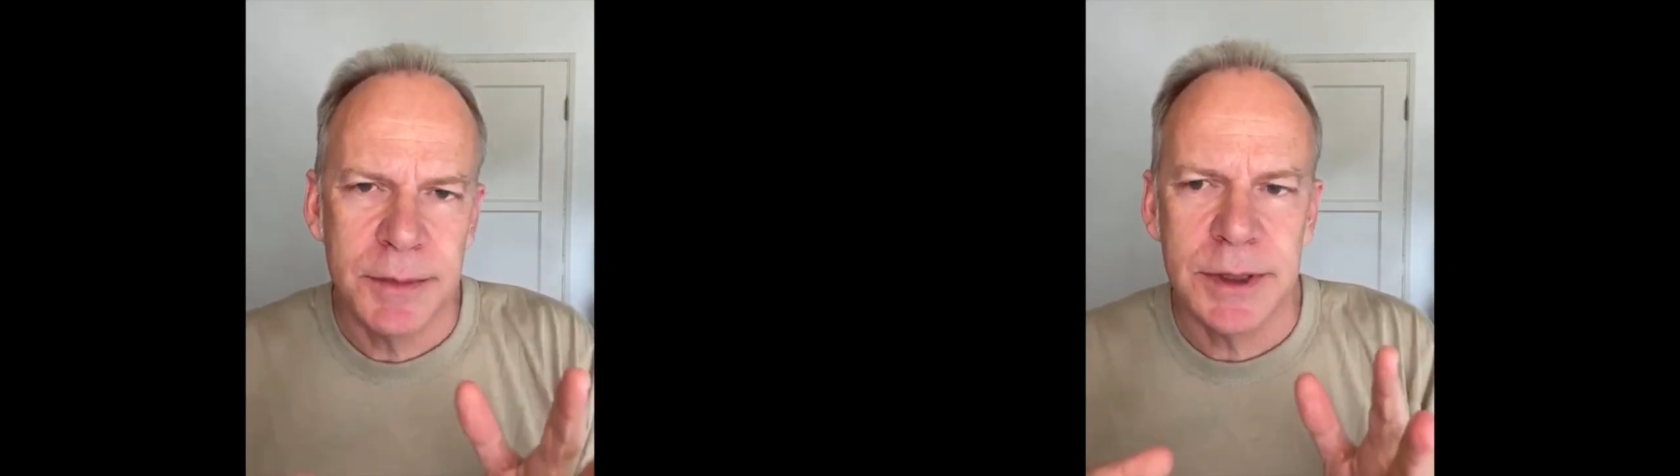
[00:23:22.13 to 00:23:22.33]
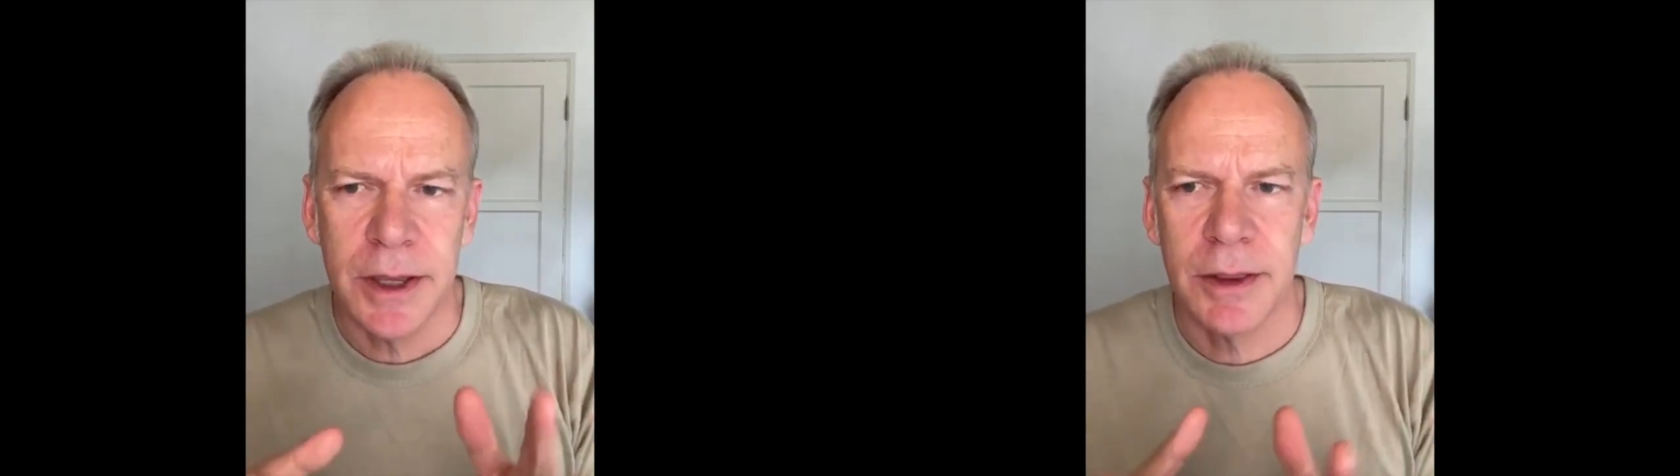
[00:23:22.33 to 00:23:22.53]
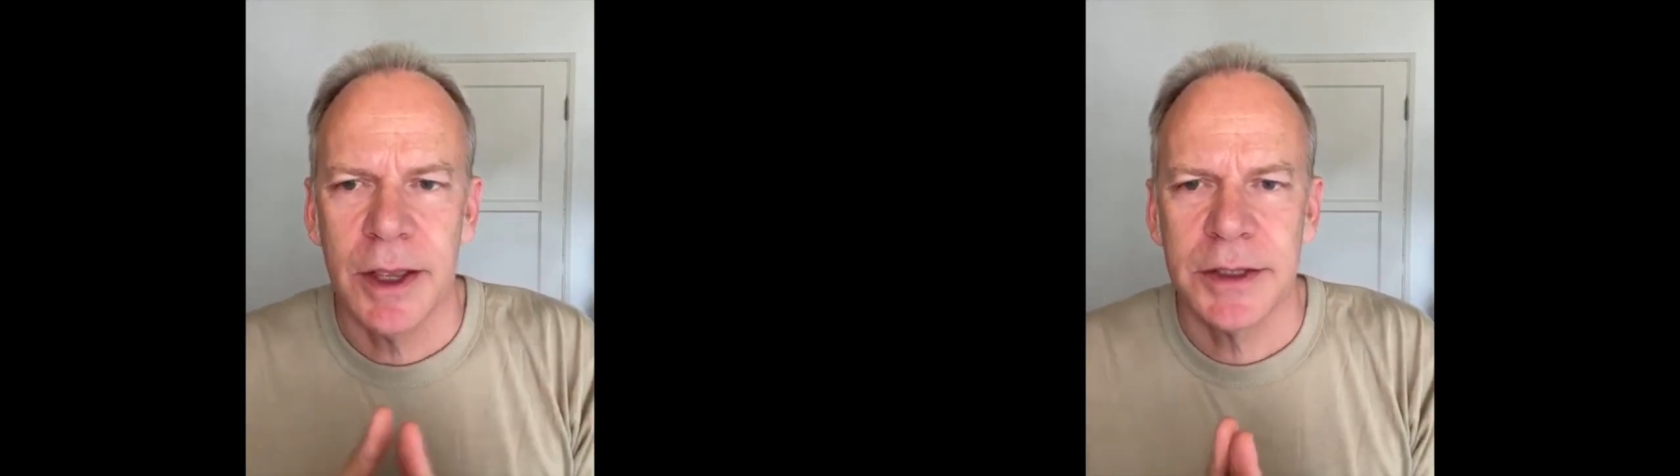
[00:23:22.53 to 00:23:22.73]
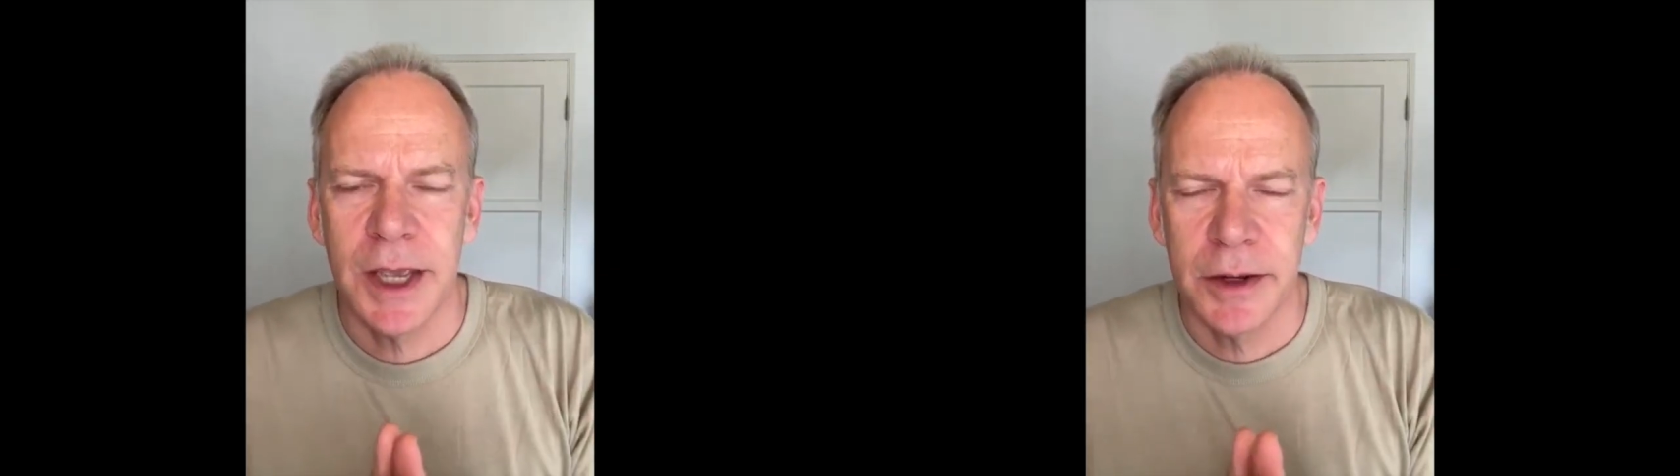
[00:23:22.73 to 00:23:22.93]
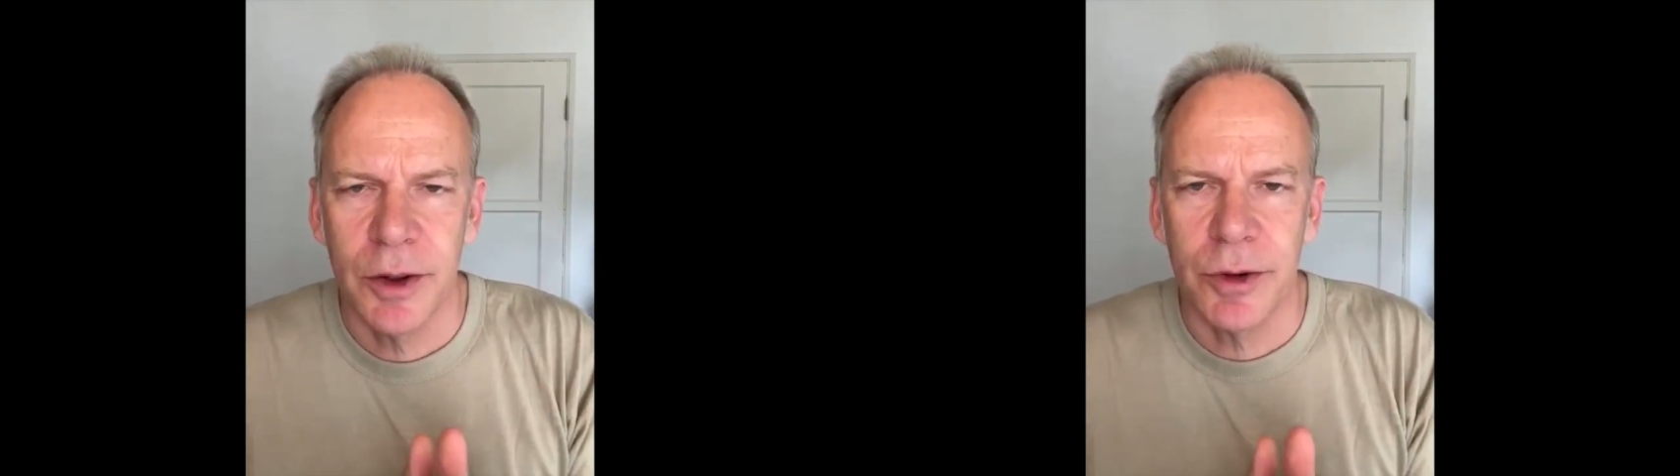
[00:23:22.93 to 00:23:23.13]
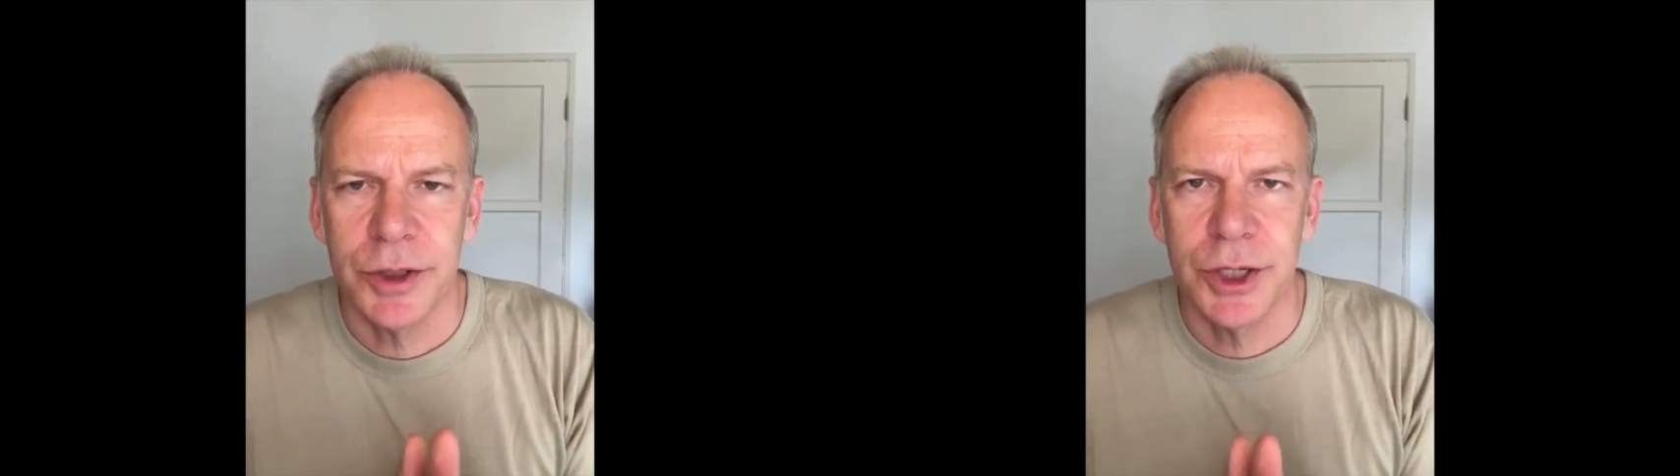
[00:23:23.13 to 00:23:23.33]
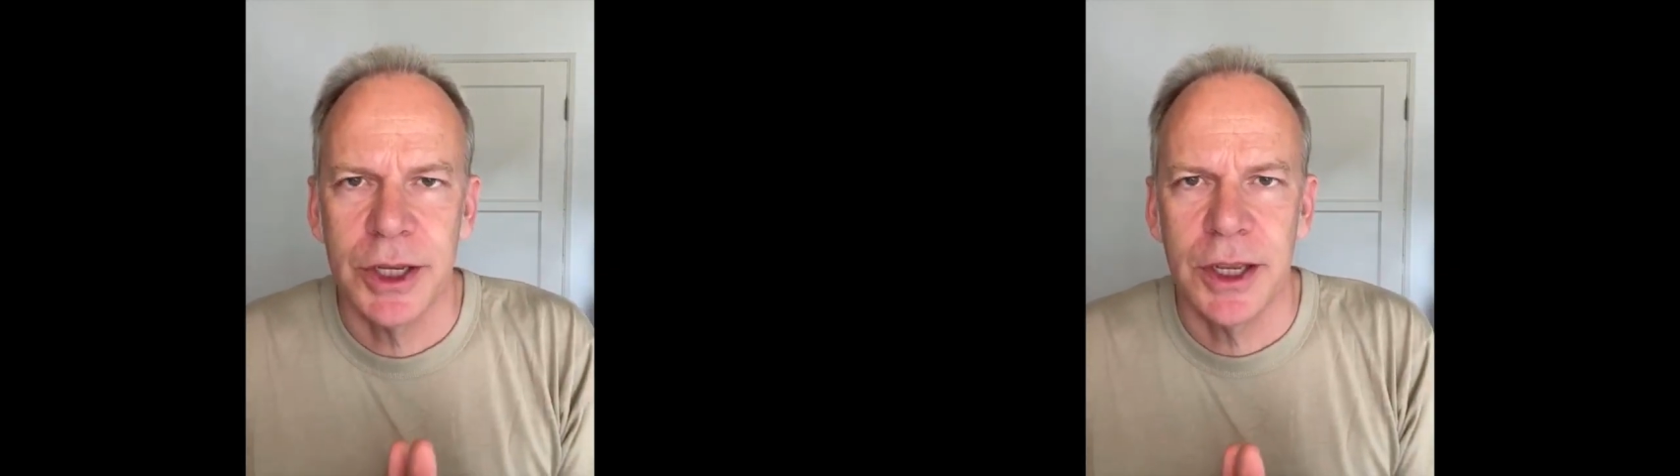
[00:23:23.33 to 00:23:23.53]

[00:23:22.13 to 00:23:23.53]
like their technology,